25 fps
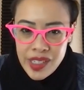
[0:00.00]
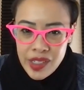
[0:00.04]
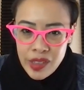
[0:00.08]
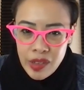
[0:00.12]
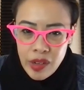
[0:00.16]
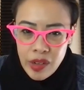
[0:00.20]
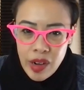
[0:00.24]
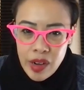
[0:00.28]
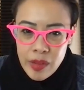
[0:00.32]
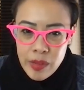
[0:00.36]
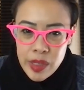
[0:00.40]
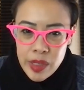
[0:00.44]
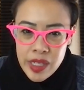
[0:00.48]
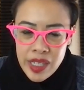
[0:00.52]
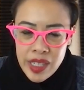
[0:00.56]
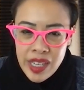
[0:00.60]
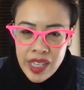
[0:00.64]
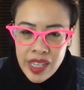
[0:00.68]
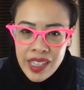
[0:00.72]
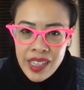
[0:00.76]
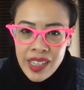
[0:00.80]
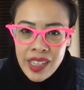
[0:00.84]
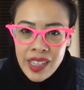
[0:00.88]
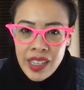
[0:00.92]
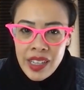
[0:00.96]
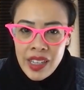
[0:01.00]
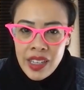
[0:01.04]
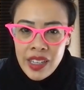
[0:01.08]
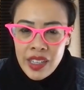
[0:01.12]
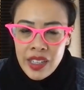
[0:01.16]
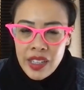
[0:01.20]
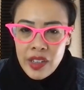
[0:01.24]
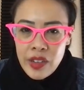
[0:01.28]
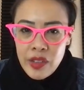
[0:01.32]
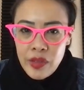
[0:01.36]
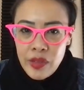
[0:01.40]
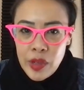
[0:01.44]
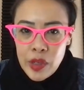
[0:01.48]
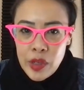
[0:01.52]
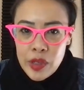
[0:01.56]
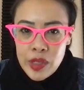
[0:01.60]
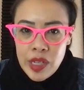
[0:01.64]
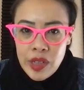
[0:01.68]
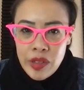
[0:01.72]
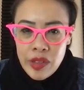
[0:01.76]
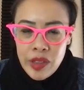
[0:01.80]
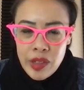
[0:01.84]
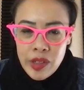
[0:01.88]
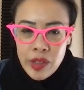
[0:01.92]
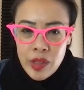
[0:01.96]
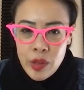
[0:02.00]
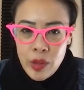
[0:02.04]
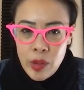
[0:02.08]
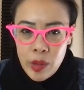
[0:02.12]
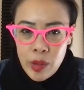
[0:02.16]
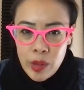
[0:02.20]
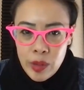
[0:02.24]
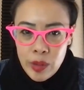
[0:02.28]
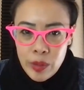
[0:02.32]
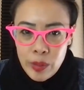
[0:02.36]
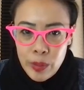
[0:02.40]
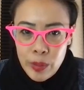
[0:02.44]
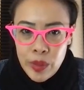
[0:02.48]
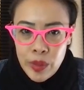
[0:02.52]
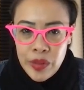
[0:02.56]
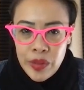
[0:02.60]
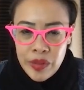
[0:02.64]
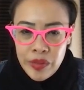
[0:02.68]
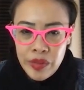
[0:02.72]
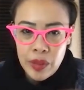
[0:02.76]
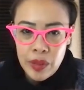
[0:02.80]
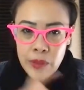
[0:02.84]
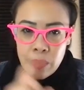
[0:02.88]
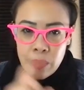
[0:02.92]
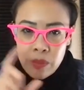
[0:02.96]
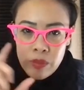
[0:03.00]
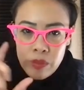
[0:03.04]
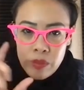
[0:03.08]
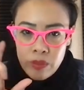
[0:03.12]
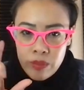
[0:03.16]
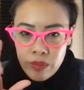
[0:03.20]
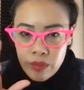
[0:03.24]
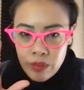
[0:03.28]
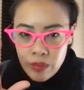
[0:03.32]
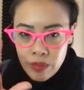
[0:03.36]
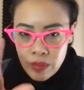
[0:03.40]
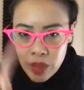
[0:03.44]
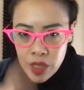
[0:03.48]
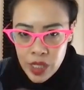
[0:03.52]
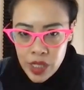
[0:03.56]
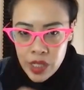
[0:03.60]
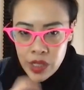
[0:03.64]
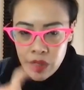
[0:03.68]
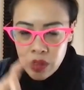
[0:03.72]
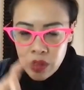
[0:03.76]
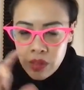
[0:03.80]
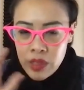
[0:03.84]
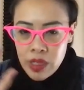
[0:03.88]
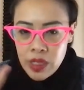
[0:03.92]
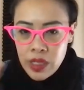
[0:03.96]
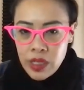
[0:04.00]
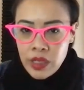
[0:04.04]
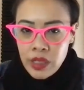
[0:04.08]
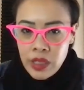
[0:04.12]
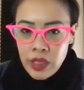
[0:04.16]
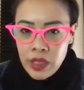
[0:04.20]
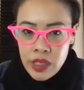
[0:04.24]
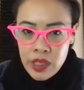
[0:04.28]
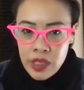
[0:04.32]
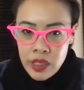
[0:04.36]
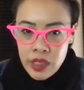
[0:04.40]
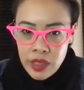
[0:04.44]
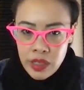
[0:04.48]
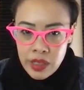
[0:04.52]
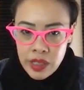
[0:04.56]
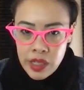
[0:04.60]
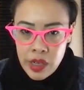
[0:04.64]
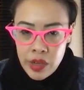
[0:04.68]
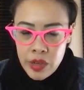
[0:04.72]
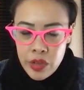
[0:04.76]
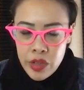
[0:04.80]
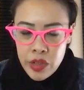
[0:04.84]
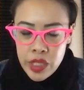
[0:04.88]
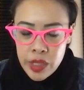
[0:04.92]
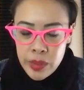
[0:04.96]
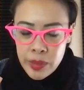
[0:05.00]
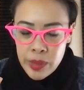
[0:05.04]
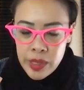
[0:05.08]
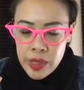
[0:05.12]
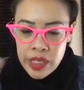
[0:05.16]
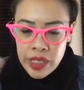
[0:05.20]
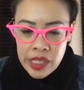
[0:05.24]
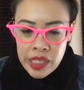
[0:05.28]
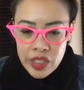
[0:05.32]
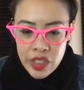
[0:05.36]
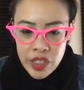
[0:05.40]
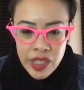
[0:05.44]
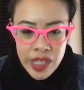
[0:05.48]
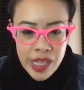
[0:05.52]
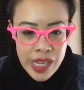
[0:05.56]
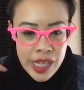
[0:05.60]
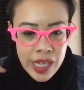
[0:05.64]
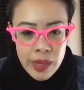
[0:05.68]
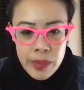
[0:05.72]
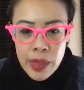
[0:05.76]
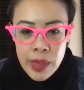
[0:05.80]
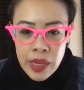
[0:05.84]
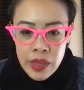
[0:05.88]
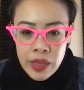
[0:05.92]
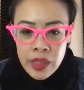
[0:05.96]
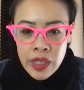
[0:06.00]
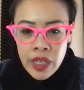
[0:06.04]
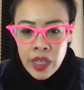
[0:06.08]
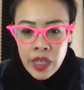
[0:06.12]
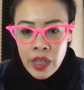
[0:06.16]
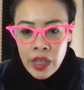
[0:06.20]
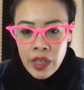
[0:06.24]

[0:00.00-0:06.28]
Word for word: So I would say, you know, folks out there who are moving from consulting into the coaching space, like just think about